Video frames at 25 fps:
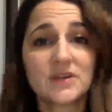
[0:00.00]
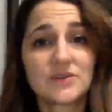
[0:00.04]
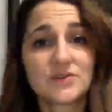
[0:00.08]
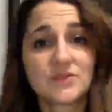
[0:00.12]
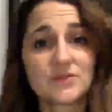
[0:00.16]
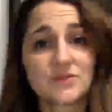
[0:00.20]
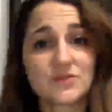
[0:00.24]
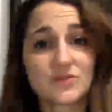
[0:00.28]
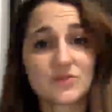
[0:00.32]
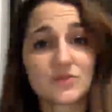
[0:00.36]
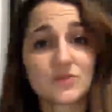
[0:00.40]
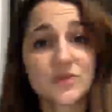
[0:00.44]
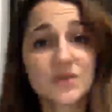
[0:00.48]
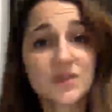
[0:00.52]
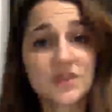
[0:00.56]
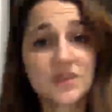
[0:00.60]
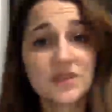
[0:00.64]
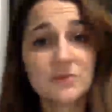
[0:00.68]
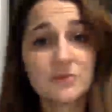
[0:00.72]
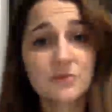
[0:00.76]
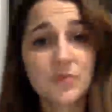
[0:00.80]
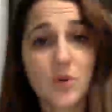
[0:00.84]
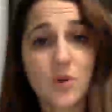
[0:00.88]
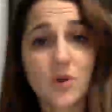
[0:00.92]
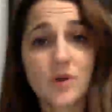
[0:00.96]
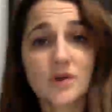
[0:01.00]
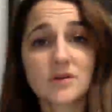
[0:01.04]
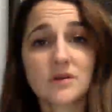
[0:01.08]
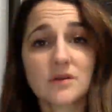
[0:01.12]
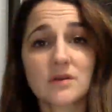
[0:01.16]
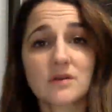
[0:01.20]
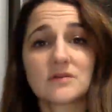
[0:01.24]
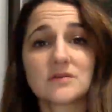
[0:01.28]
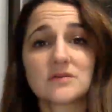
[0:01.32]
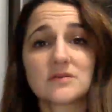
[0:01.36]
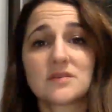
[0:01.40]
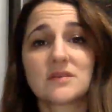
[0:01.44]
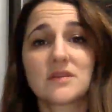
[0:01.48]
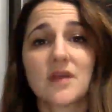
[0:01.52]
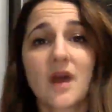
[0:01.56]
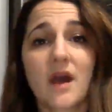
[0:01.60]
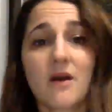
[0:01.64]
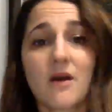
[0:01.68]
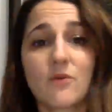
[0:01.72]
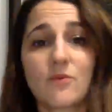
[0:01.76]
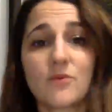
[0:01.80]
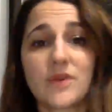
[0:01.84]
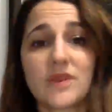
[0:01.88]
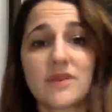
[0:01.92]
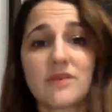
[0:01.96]
So it's really important
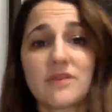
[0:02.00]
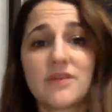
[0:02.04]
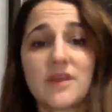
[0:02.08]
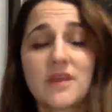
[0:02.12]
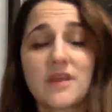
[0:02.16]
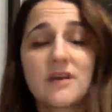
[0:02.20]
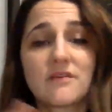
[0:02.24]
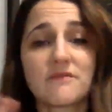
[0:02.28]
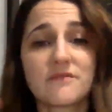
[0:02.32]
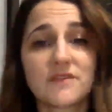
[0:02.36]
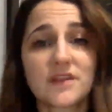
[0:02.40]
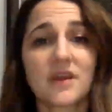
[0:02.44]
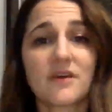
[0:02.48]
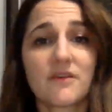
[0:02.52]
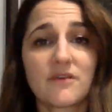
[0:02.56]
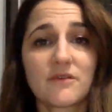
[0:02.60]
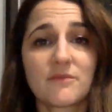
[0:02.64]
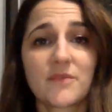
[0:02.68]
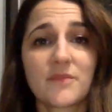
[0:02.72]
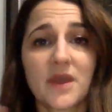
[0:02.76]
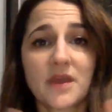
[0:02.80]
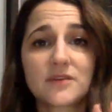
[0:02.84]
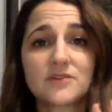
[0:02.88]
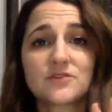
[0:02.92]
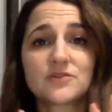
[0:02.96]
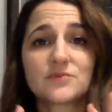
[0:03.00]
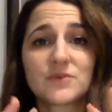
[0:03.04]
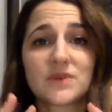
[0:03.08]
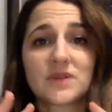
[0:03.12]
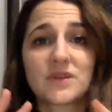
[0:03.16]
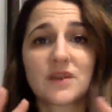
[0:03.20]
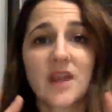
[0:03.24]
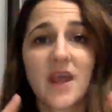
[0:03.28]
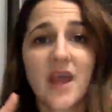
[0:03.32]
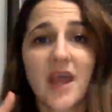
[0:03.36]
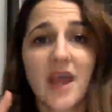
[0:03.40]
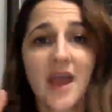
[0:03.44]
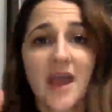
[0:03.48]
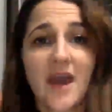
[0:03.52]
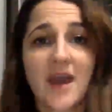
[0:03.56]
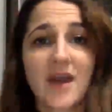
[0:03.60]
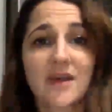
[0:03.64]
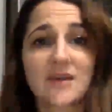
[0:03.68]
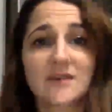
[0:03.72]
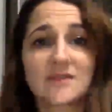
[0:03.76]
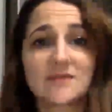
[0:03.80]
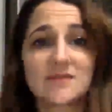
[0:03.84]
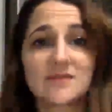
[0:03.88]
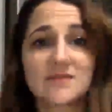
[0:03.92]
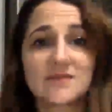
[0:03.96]
that we think of talent management
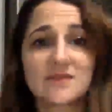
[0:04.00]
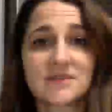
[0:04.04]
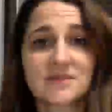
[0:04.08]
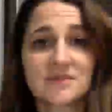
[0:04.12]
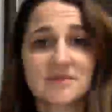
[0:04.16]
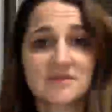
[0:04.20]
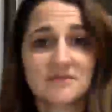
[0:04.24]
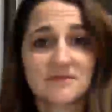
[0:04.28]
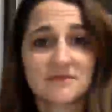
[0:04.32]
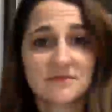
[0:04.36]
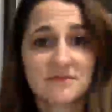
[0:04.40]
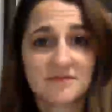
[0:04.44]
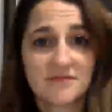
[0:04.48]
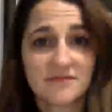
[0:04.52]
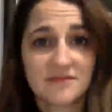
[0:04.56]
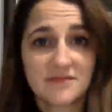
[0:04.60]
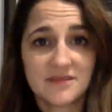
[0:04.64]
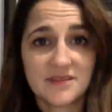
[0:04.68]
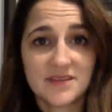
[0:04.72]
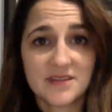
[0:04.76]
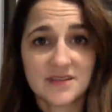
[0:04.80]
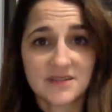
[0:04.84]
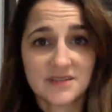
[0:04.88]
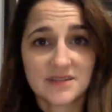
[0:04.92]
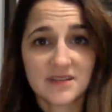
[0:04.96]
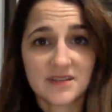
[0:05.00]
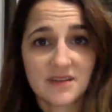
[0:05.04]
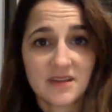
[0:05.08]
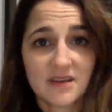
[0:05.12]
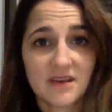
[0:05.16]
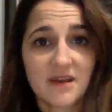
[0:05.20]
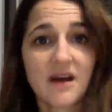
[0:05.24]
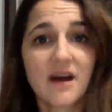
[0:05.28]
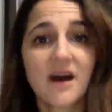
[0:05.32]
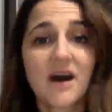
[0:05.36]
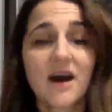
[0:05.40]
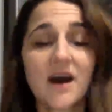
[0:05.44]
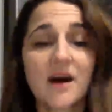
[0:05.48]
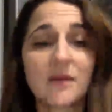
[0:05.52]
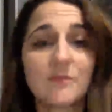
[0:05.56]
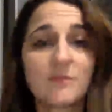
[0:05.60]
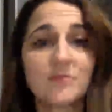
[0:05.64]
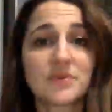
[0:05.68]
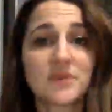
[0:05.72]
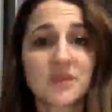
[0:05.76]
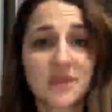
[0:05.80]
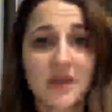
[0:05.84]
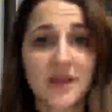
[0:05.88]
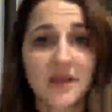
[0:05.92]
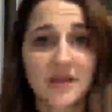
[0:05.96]
as this
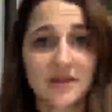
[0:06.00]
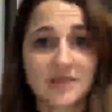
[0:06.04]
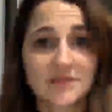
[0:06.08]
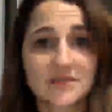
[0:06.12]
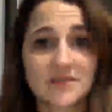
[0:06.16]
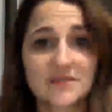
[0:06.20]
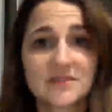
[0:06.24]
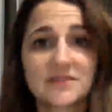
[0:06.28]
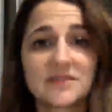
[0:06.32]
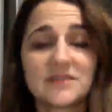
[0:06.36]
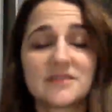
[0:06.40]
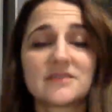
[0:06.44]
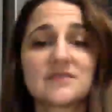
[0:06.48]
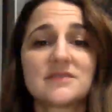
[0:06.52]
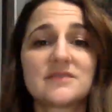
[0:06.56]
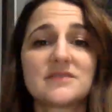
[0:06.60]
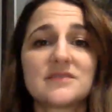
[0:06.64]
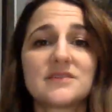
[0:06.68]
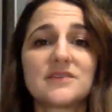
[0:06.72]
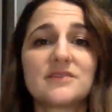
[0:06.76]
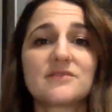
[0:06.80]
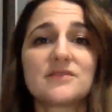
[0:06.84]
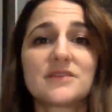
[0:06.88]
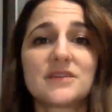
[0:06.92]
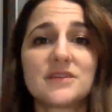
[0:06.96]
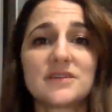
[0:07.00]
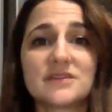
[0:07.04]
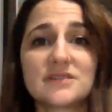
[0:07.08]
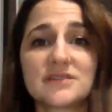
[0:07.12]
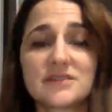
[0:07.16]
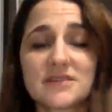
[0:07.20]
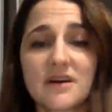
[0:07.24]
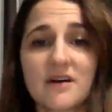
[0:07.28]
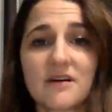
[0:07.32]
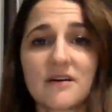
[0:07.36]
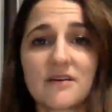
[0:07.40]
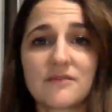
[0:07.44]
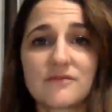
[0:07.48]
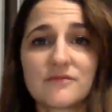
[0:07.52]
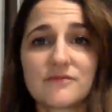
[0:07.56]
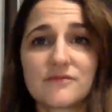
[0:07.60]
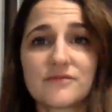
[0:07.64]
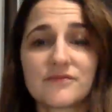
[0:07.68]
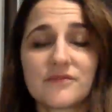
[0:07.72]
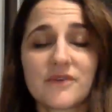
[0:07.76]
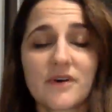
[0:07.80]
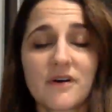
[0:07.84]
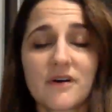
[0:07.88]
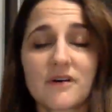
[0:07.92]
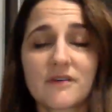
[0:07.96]
complex series
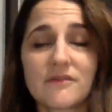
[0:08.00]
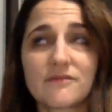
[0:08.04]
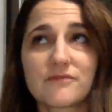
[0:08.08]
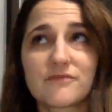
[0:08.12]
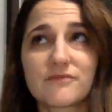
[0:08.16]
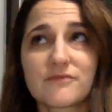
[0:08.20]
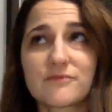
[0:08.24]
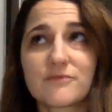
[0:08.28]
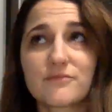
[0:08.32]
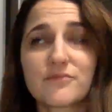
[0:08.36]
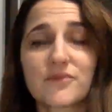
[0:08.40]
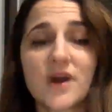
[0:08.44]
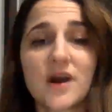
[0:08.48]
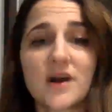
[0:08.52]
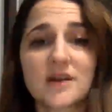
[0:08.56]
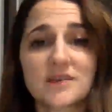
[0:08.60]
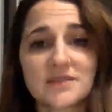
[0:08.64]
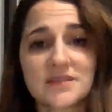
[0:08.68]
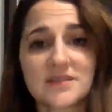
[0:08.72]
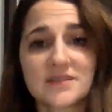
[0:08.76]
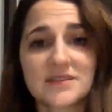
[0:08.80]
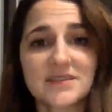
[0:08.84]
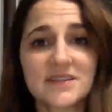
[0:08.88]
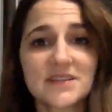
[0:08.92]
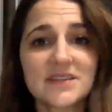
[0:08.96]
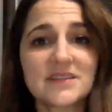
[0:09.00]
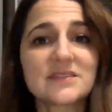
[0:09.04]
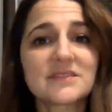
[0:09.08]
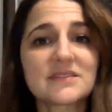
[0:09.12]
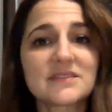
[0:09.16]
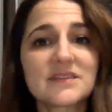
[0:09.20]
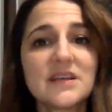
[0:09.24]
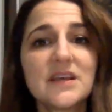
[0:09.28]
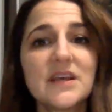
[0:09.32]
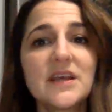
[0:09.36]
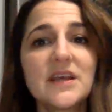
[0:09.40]
of processes.